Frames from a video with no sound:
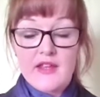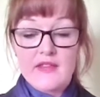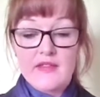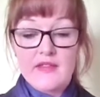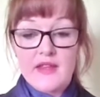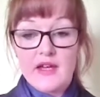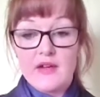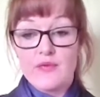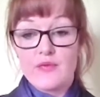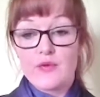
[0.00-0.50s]

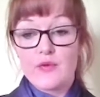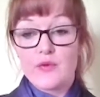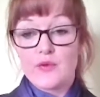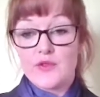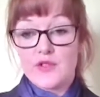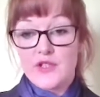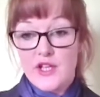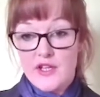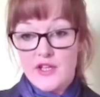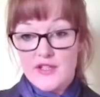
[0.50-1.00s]
Therefore,
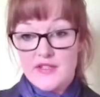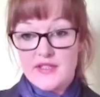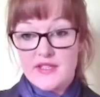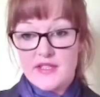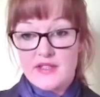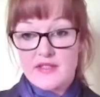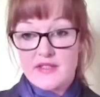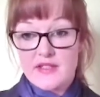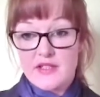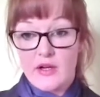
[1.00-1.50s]
nursing
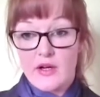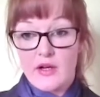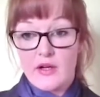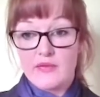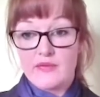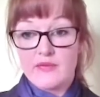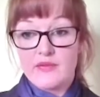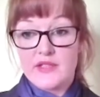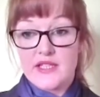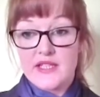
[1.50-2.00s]
staff
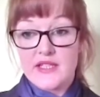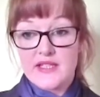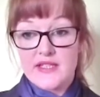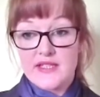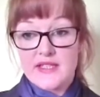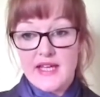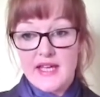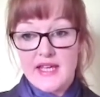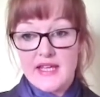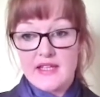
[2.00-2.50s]
need to
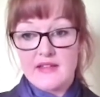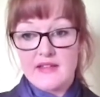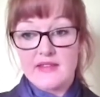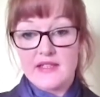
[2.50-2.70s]
take